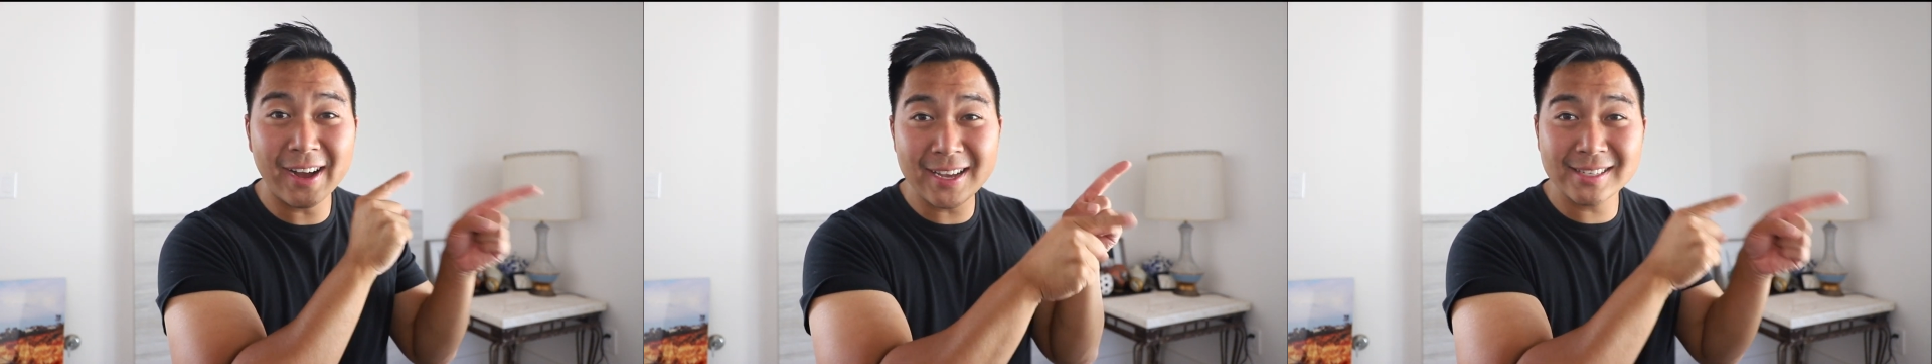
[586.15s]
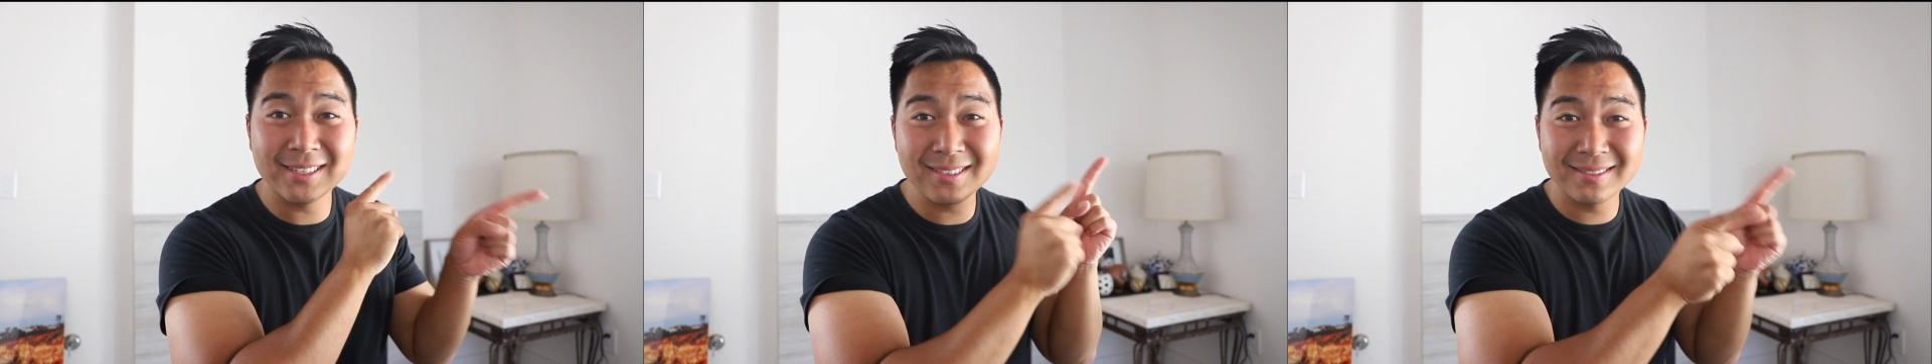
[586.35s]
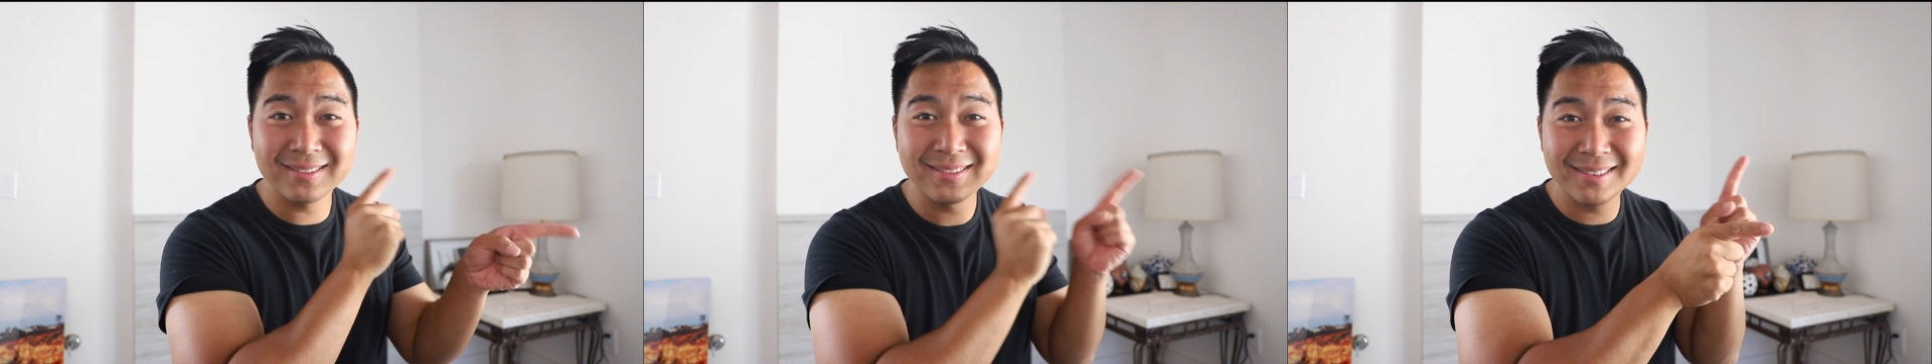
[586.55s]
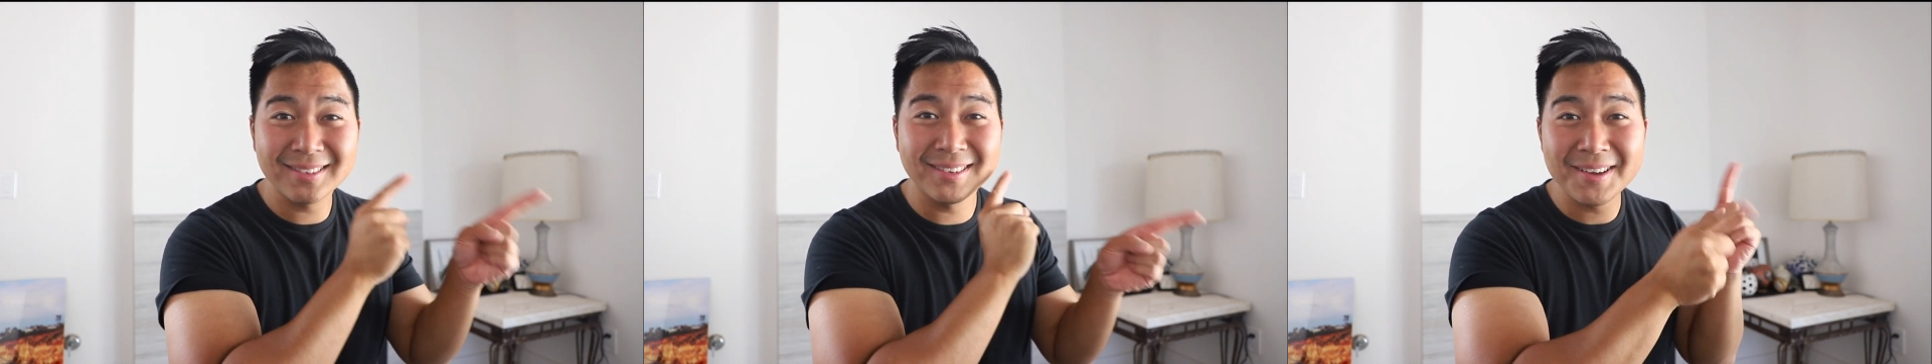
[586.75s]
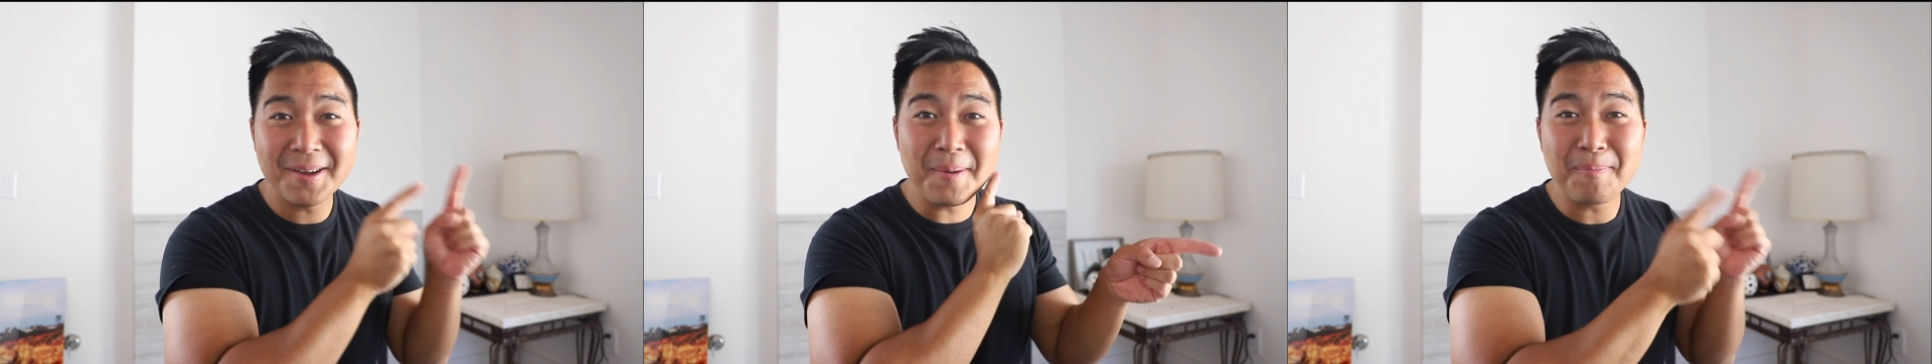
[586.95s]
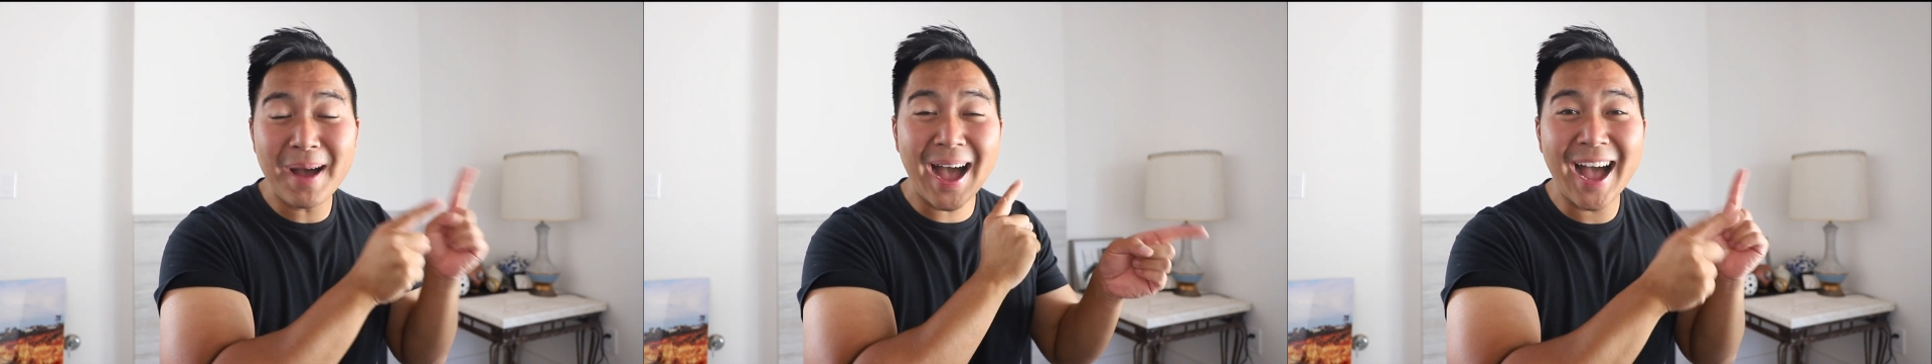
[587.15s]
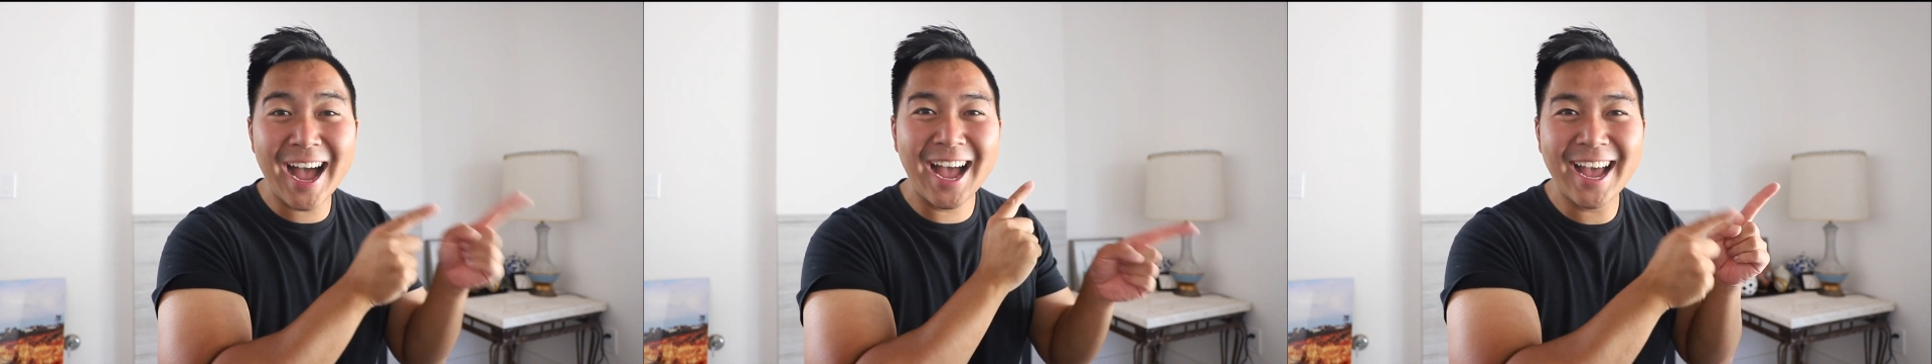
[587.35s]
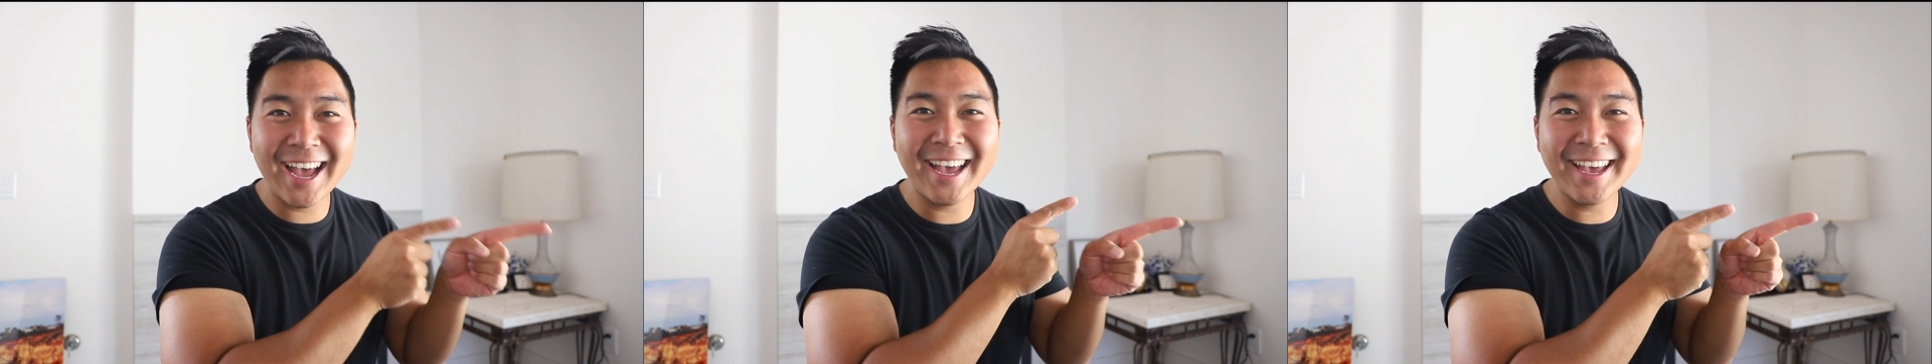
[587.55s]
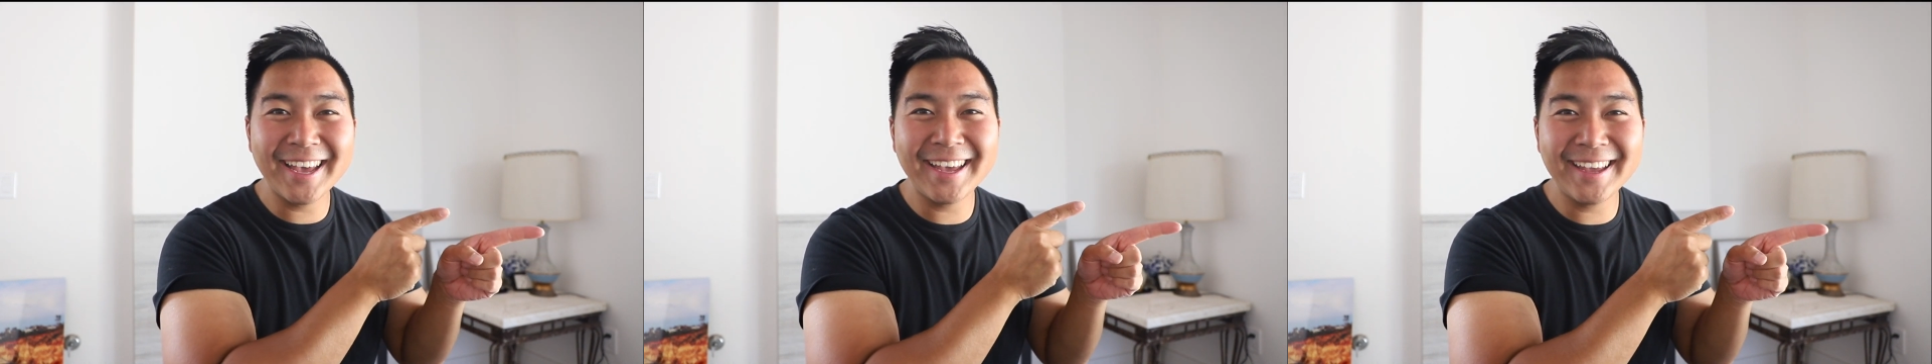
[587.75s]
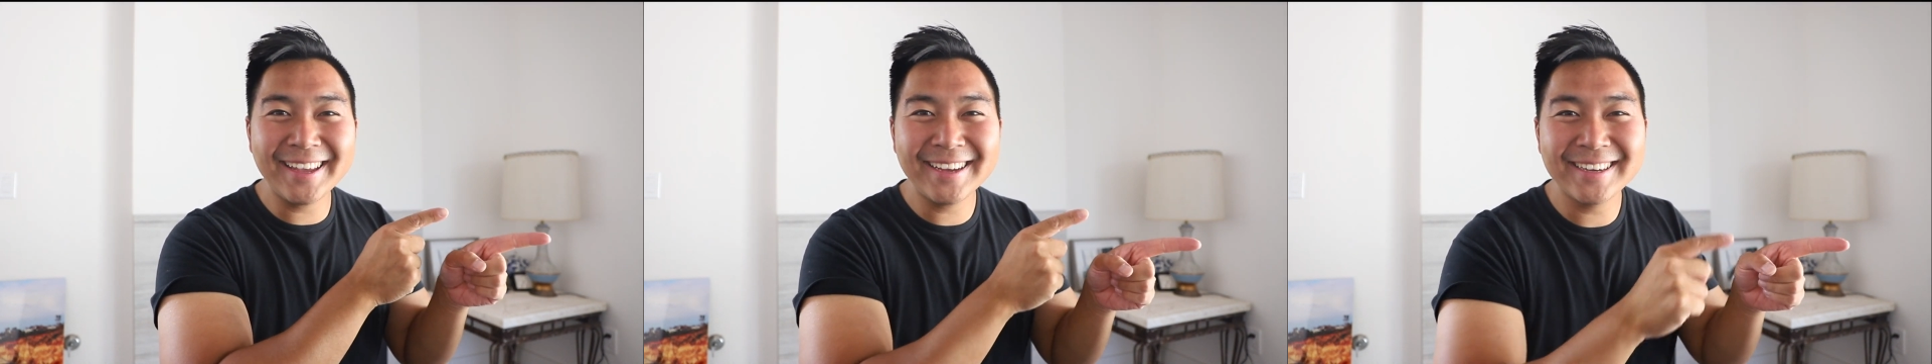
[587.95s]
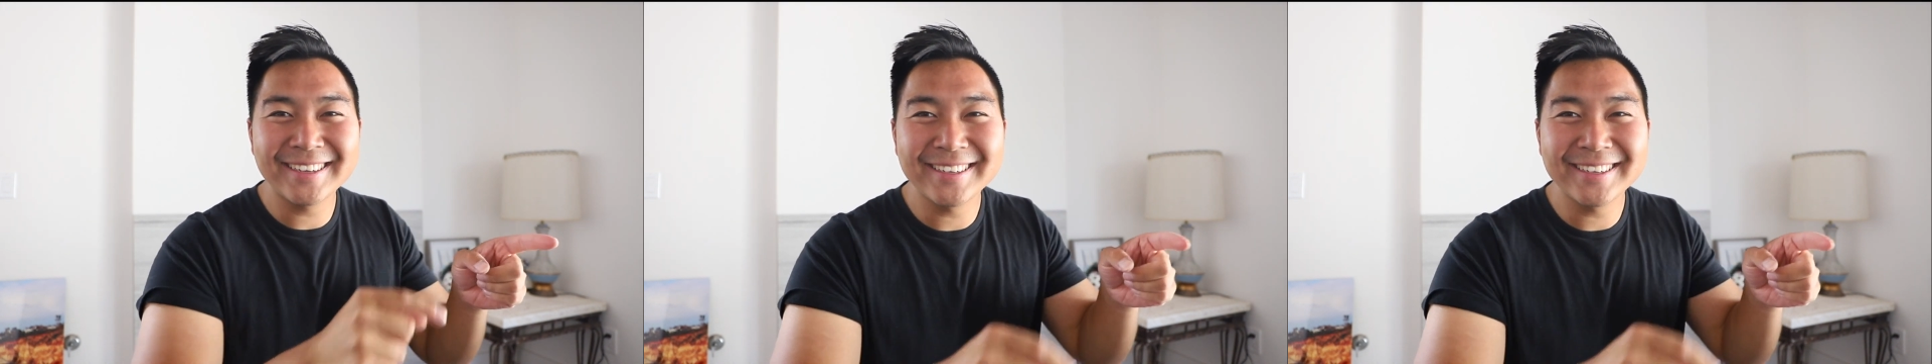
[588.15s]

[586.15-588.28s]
guys. Bye!